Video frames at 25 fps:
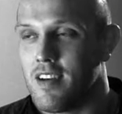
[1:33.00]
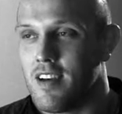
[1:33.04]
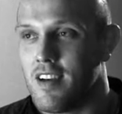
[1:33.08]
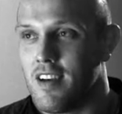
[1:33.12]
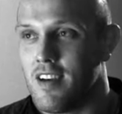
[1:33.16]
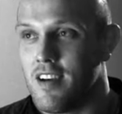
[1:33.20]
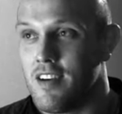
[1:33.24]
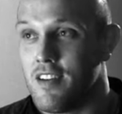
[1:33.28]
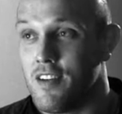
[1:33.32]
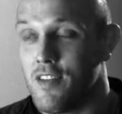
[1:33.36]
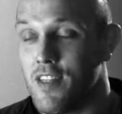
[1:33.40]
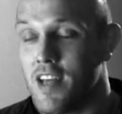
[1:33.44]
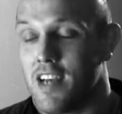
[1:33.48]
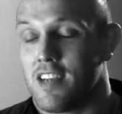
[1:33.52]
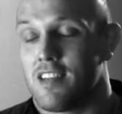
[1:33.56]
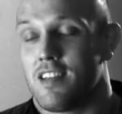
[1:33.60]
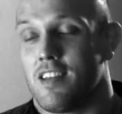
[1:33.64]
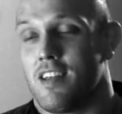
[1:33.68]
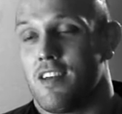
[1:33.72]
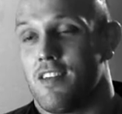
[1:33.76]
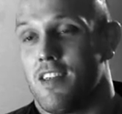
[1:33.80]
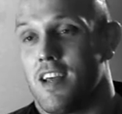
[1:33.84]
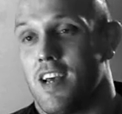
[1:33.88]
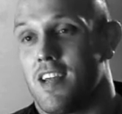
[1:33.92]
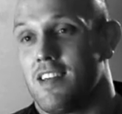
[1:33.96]
At
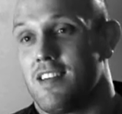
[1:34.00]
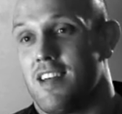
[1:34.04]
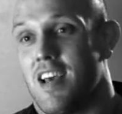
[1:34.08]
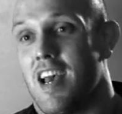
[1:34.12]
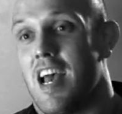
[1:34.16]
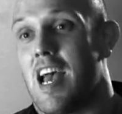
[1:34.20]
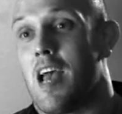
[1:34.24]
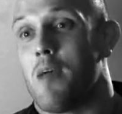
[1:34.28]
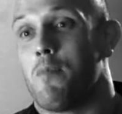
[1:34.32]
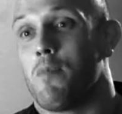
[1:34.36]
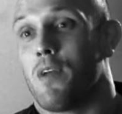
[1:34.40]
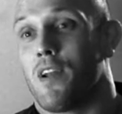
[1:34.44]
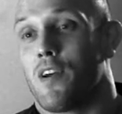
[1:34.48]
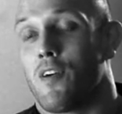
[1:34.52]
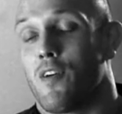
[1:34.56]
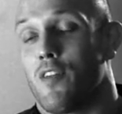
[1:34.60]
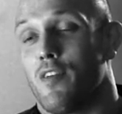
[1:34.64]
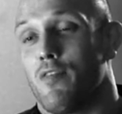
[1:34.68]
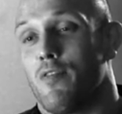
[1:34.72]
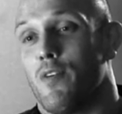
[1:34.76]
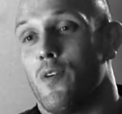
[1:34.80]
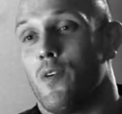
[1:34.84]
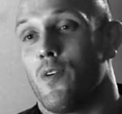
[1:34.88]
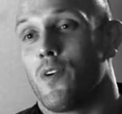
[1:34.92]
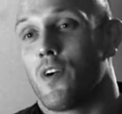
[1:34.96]
that time, when I got
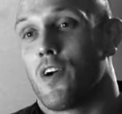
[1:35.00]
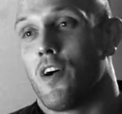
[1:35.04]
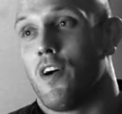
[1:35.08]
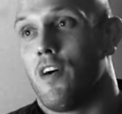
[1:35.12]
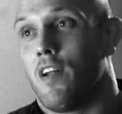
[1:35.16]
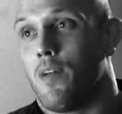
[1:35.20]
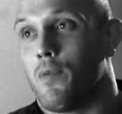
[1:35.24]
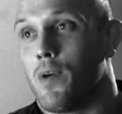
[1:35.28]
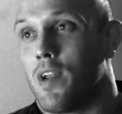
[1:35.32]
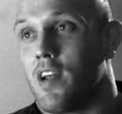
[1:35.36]
the phone call,